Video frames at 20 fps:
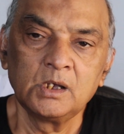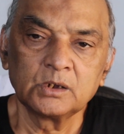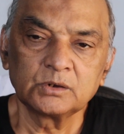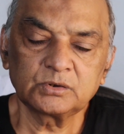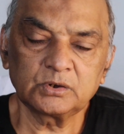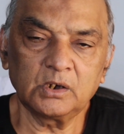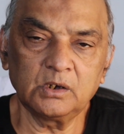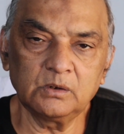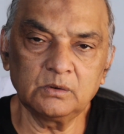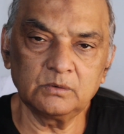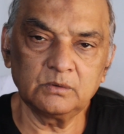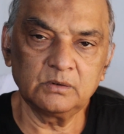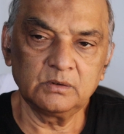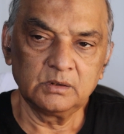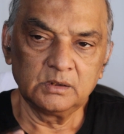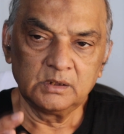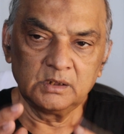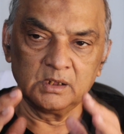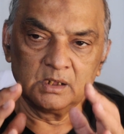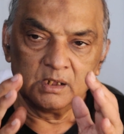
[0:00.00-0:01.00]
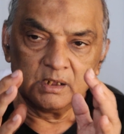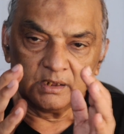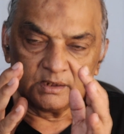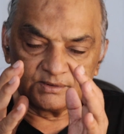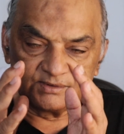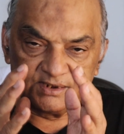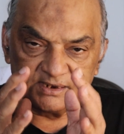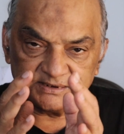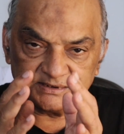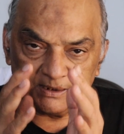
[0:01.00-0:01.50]
So
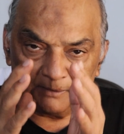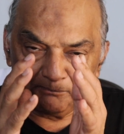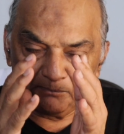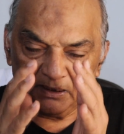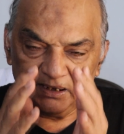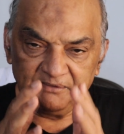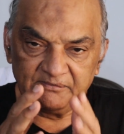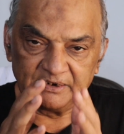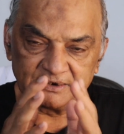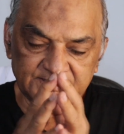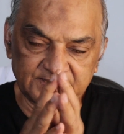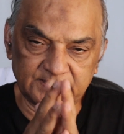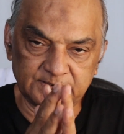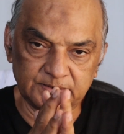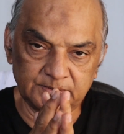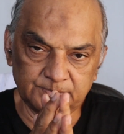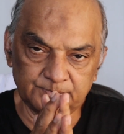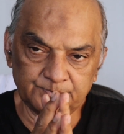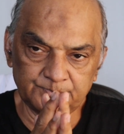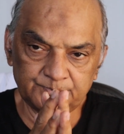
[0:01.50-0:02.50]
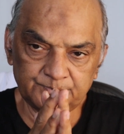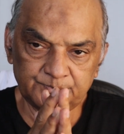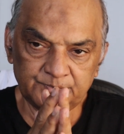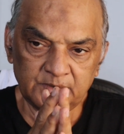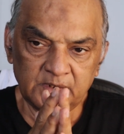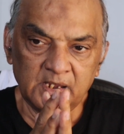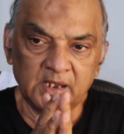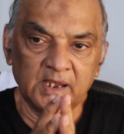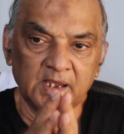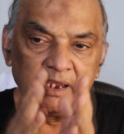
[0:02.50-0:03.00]
this is the believers.
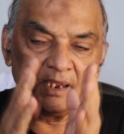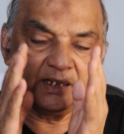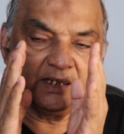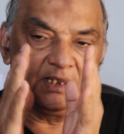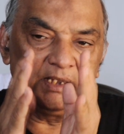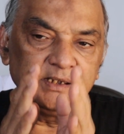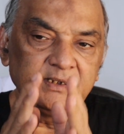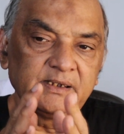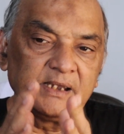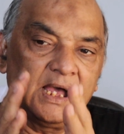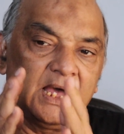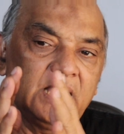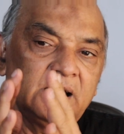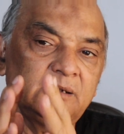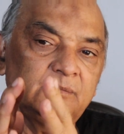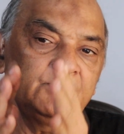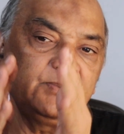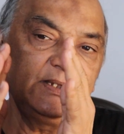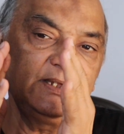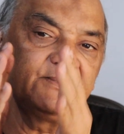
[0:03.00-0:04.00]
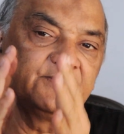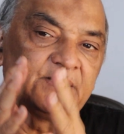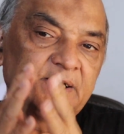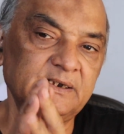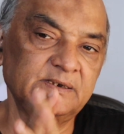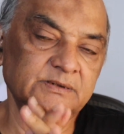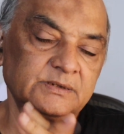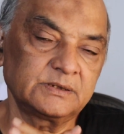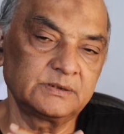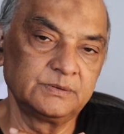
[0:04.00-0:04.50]
In
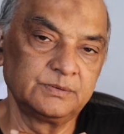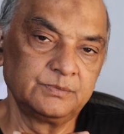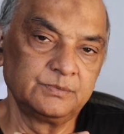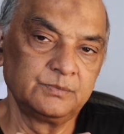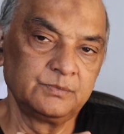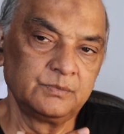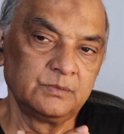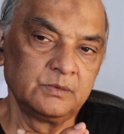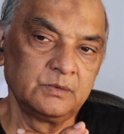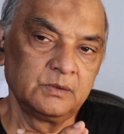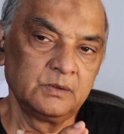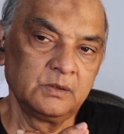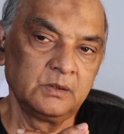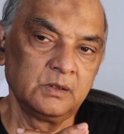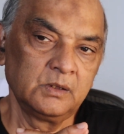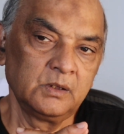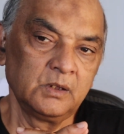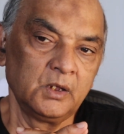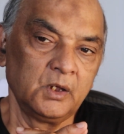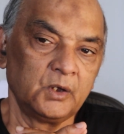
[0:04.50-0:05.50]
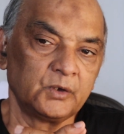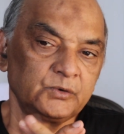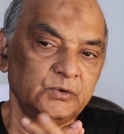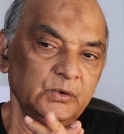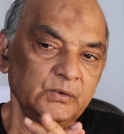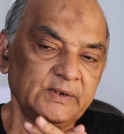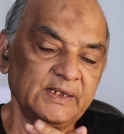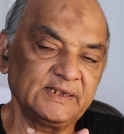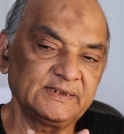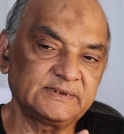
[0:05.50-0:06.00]
non-believers,
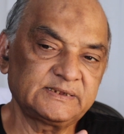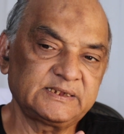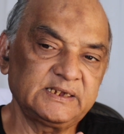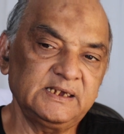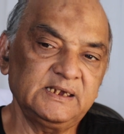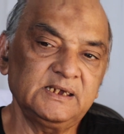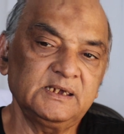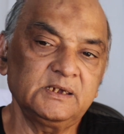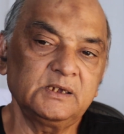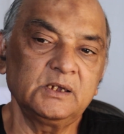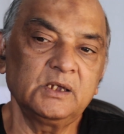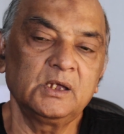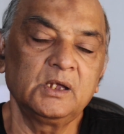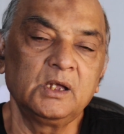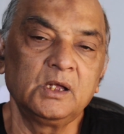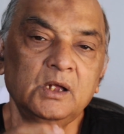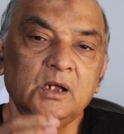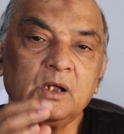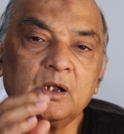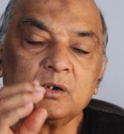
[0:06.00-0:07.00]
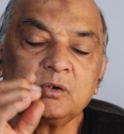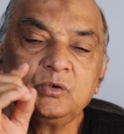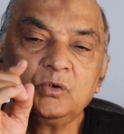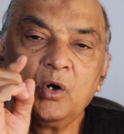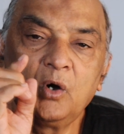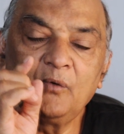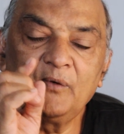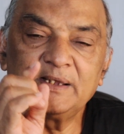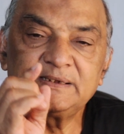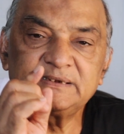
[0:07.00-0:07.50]
you can see
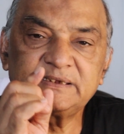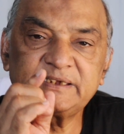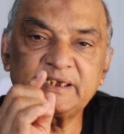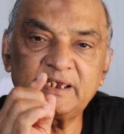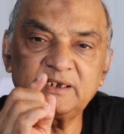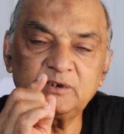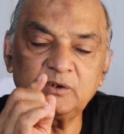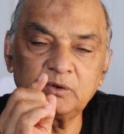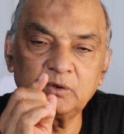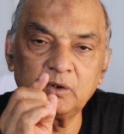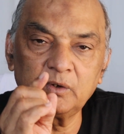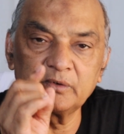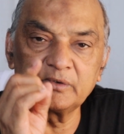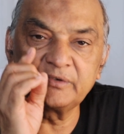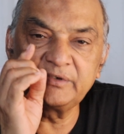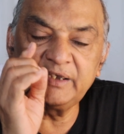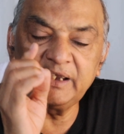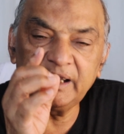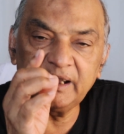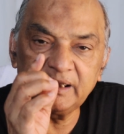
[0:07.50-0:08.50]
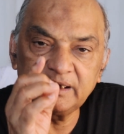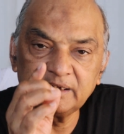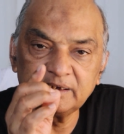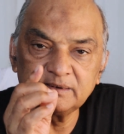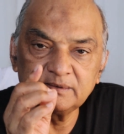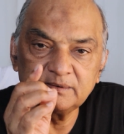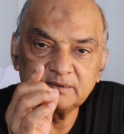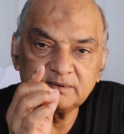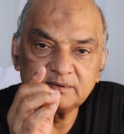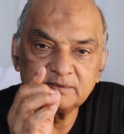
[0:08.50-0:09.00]
no one say, you know, read
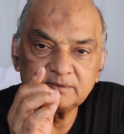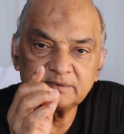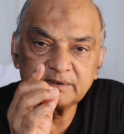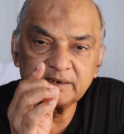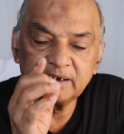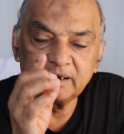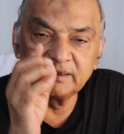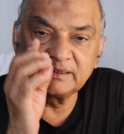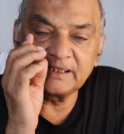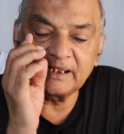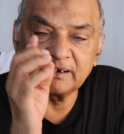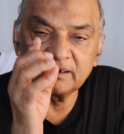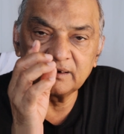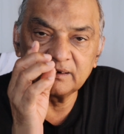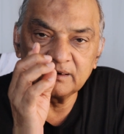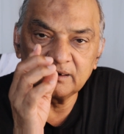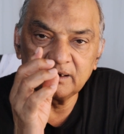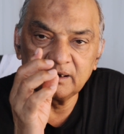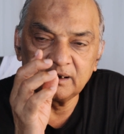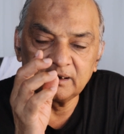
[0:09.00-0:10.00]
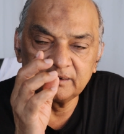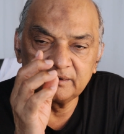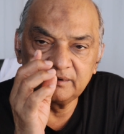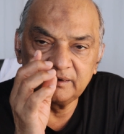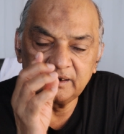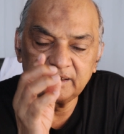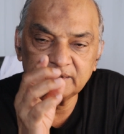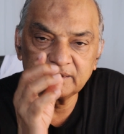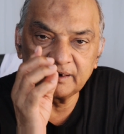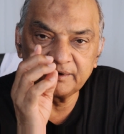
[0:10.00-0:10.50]
in
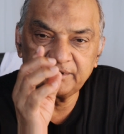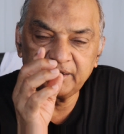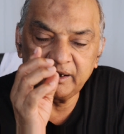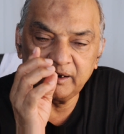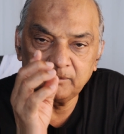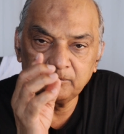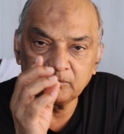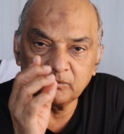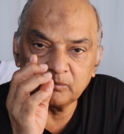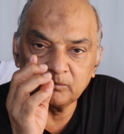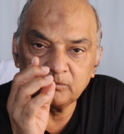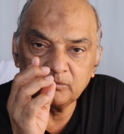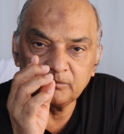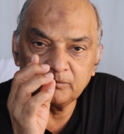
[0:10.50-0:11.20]
the dream